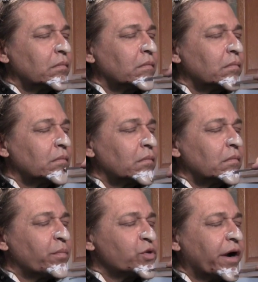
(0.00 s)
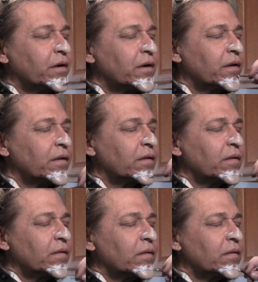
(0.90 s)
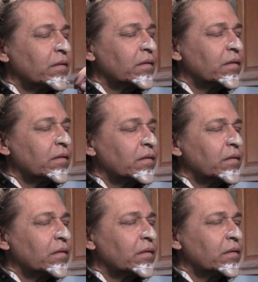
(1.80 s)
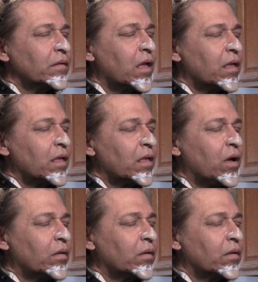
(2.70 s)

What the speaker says: after you apply that, do you have to dry it with a hairdryer, or does it...